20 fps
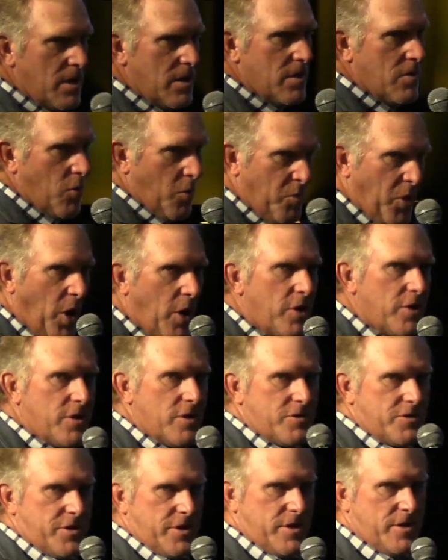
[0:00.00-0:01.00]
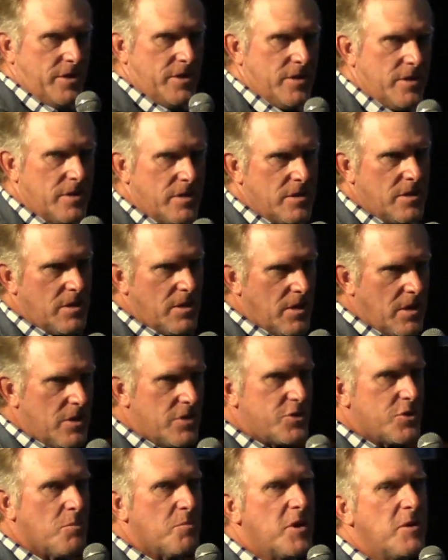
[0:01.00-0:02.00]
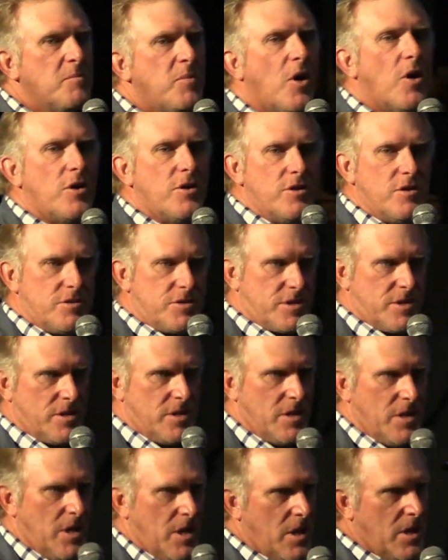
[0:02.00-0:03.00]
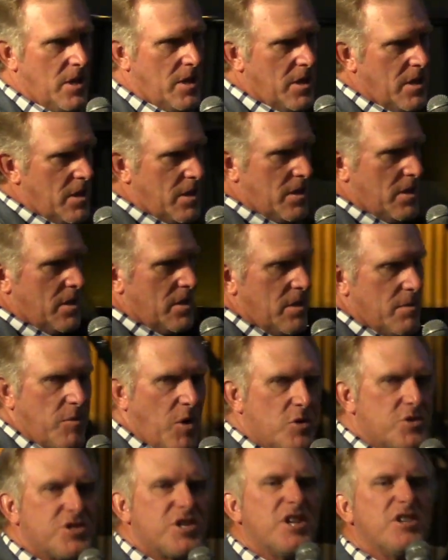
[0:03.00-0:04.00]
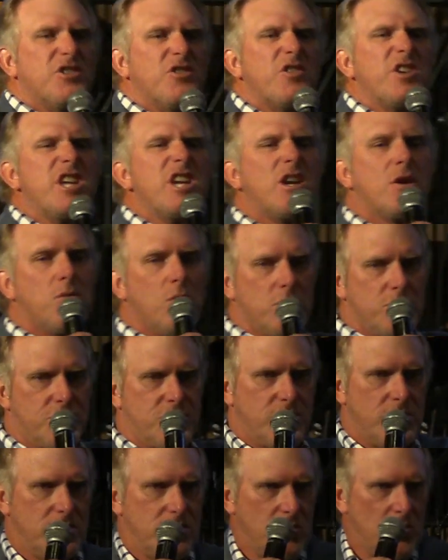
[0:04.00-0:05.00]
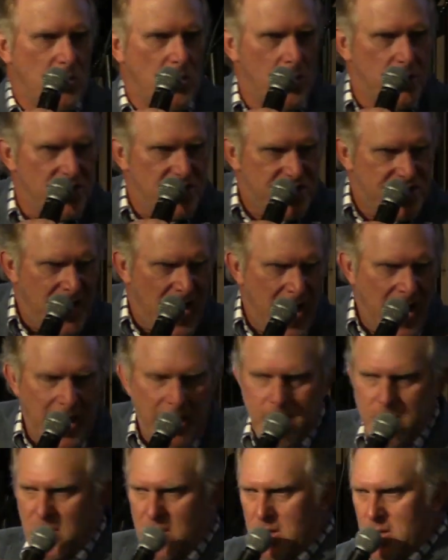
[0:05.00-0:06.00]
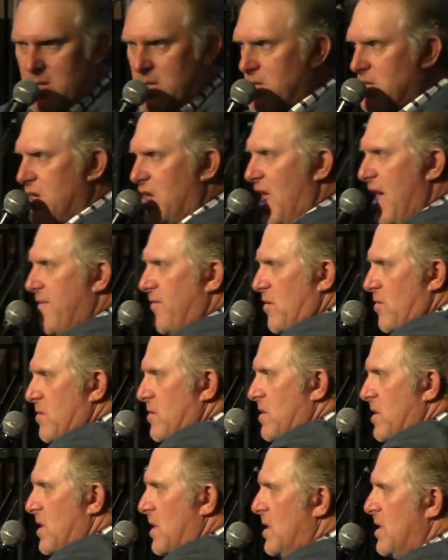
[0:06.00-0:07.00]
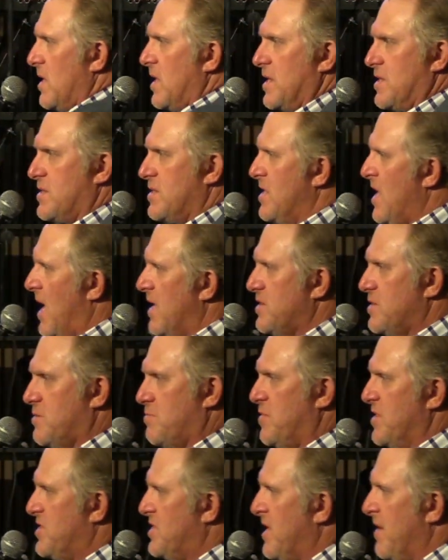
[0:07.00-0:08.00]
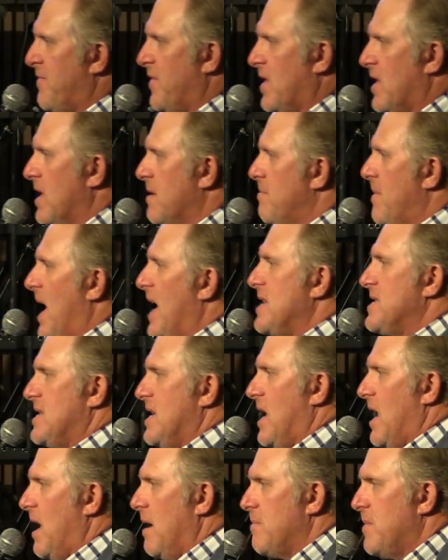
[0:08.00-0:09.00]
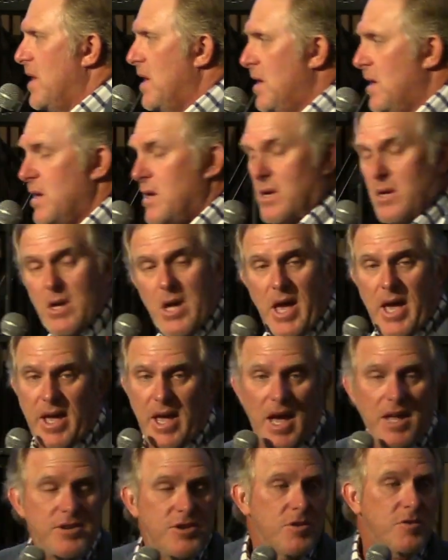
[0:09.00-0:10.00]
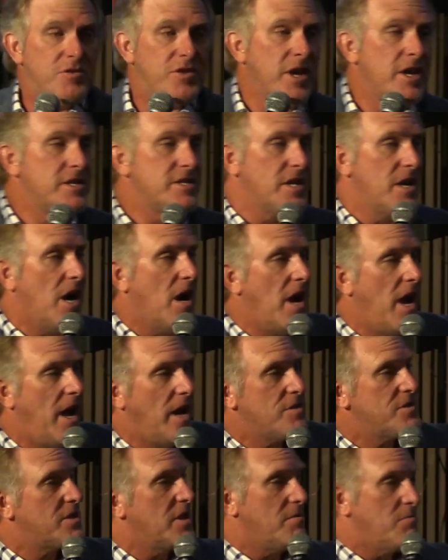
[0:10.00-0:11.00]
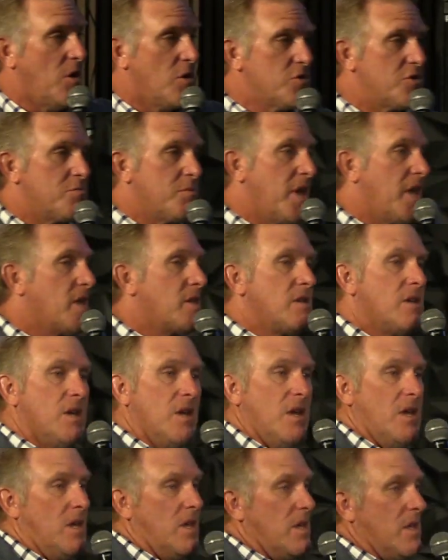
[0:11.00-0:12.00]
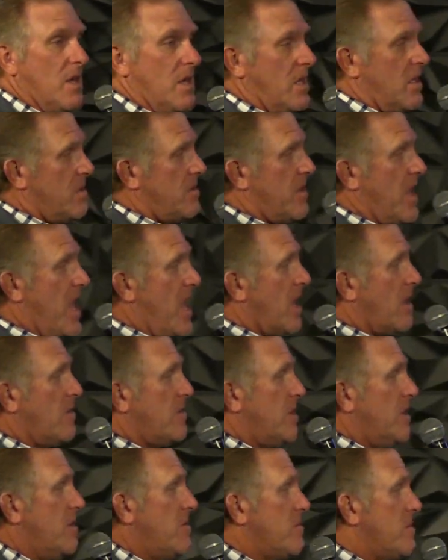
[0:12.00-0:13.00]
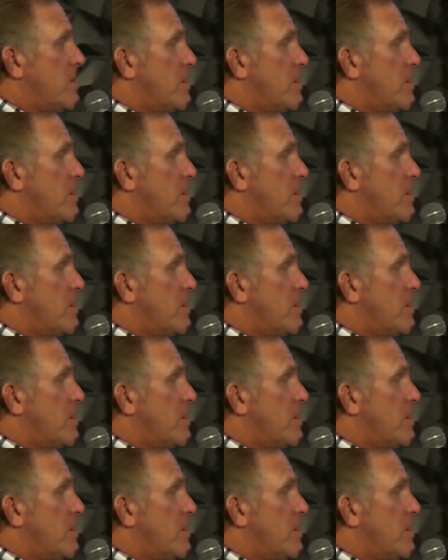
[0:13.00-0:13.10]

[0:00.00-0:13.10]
We're partners, so be partners. Paul said, You're equals. We're on the same level. It's not specifically my job. Hey, I do things at our house that most men, they ain't going to do.